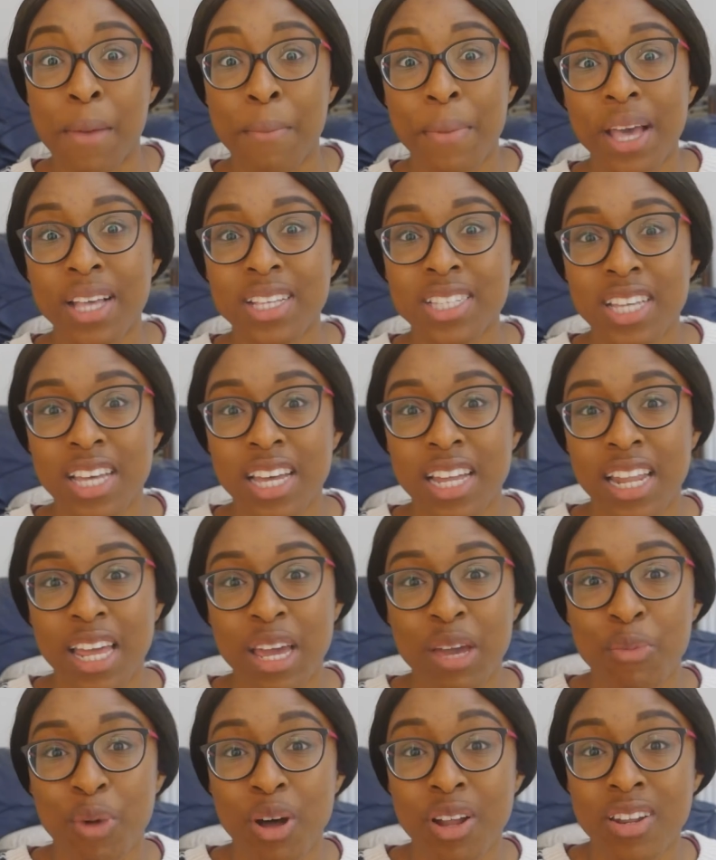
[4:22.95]

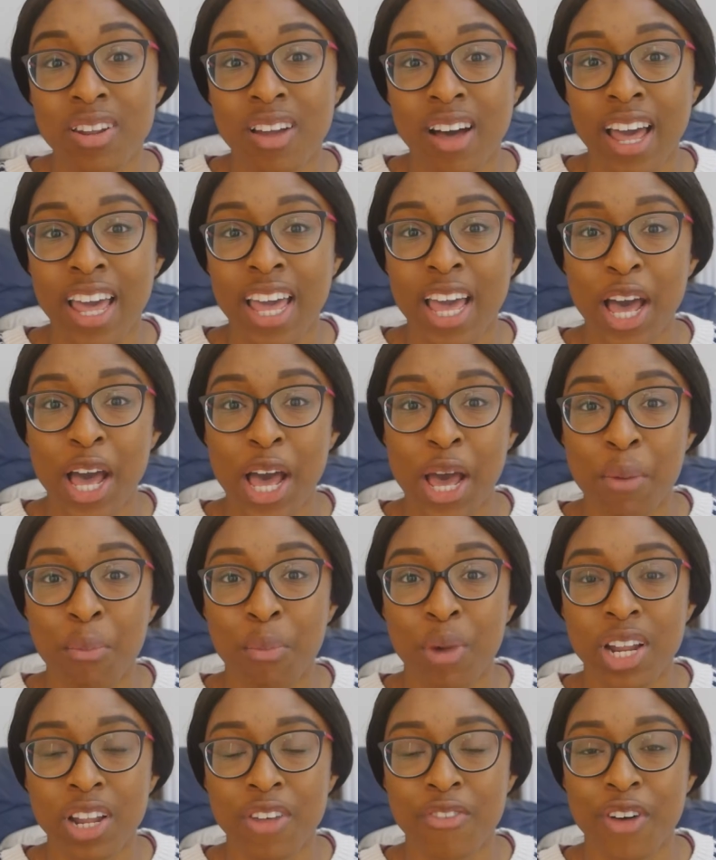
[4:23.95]
Basically, one night
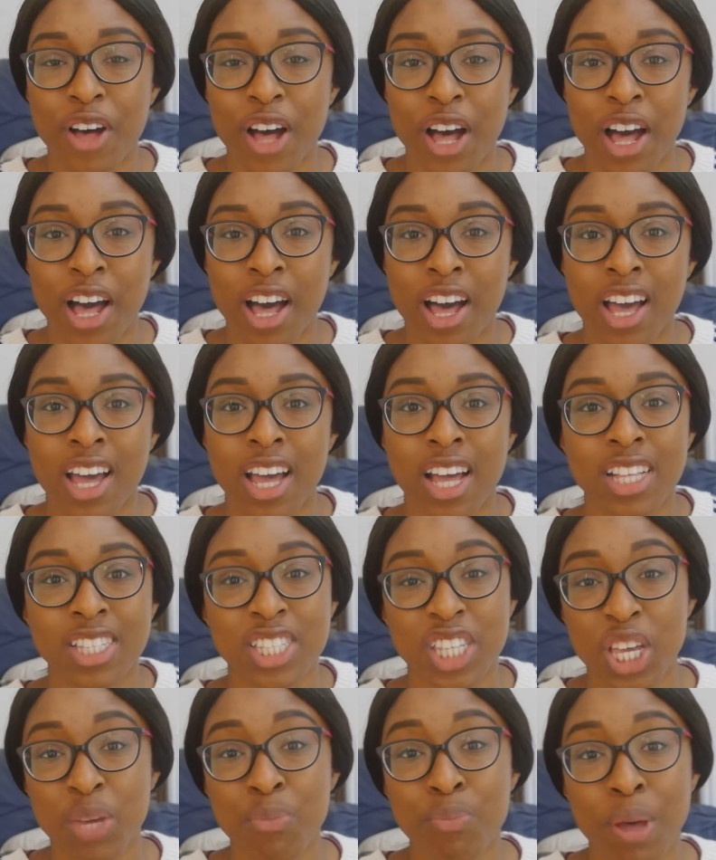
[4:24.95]
one of her
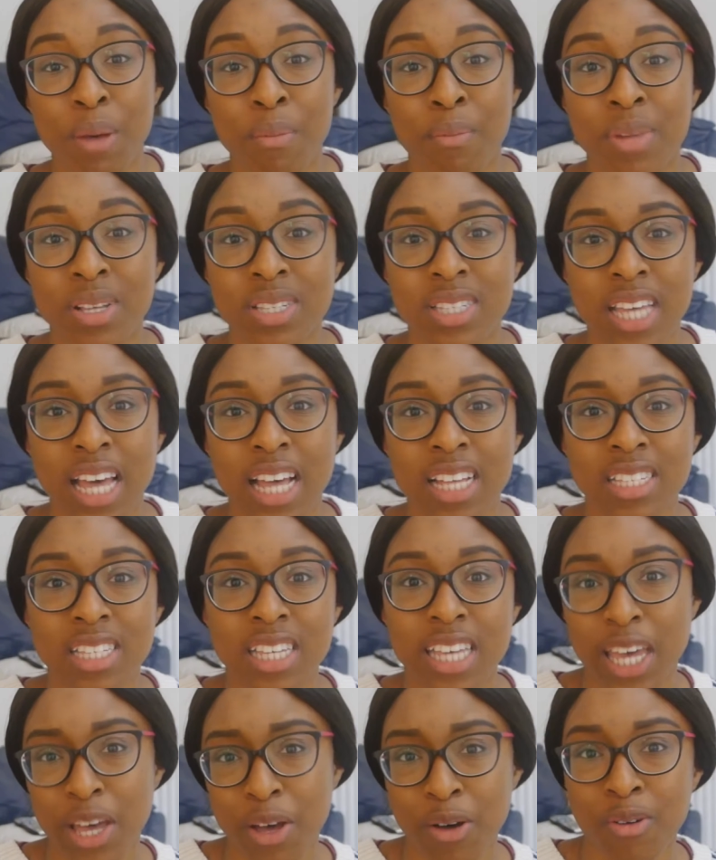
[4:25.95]
team members gets
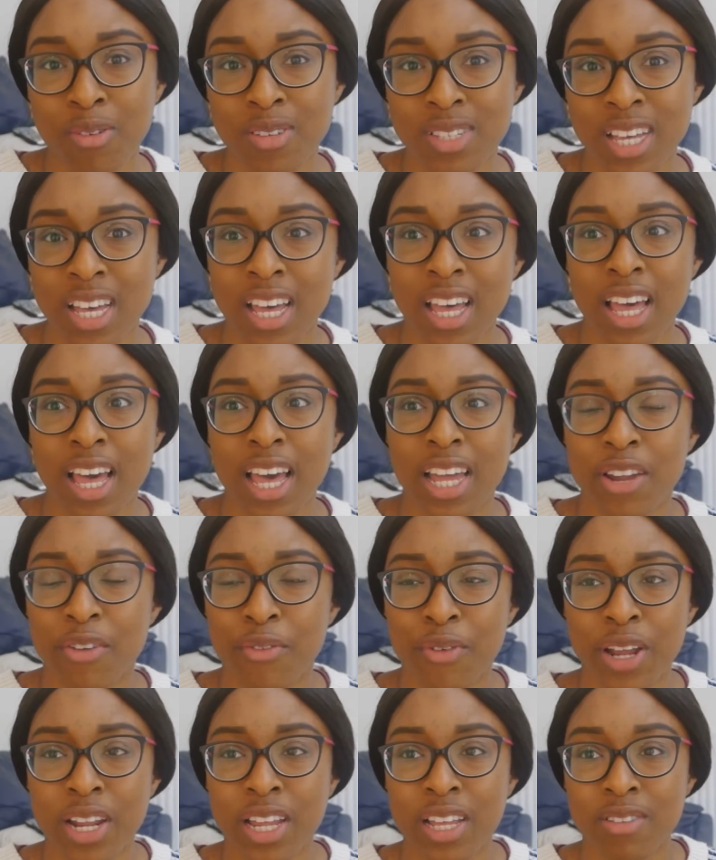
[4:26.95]
killed in a
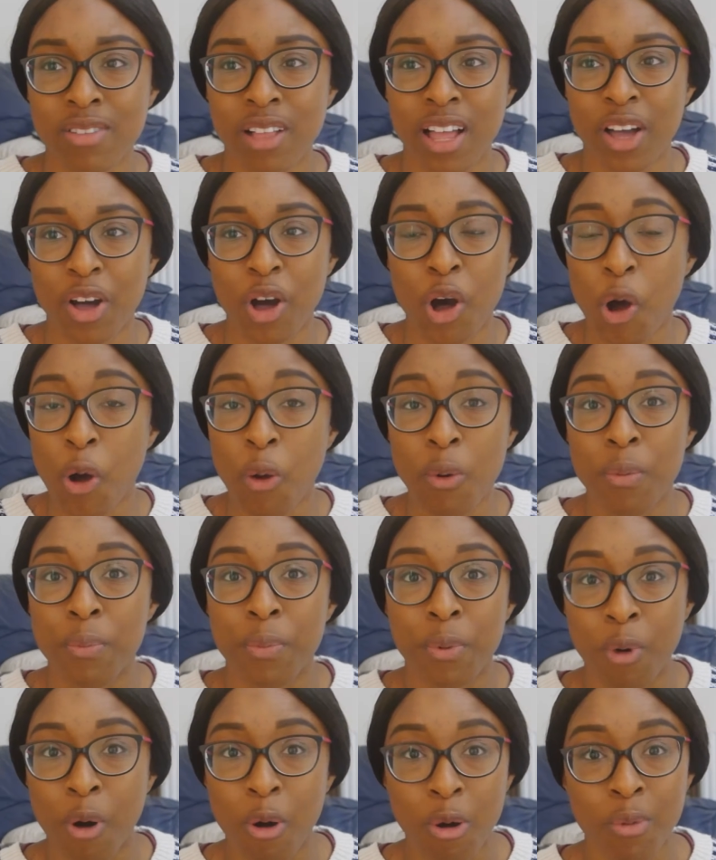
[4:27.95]
really like
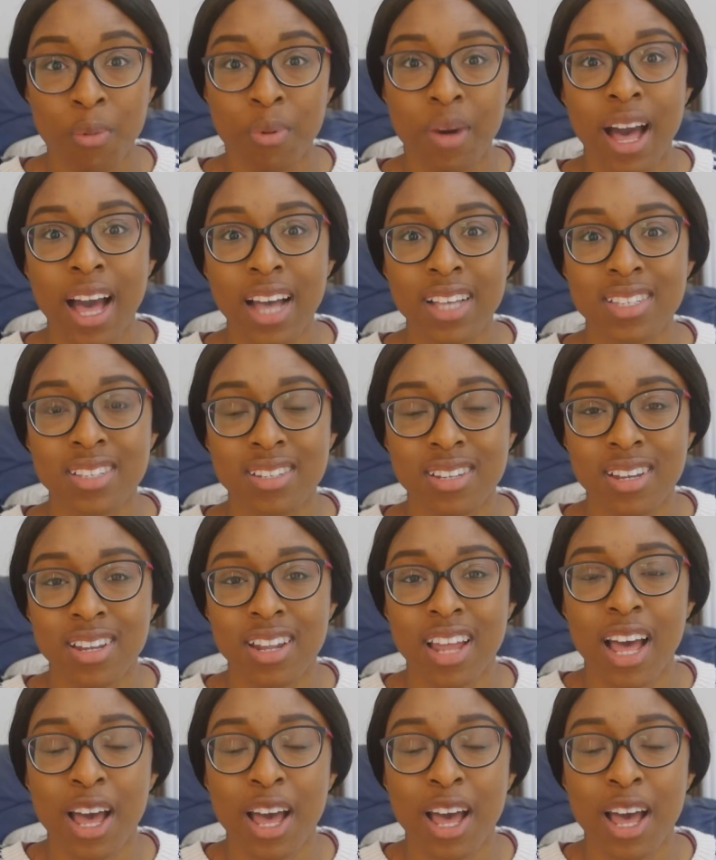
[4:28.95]
horrible accident,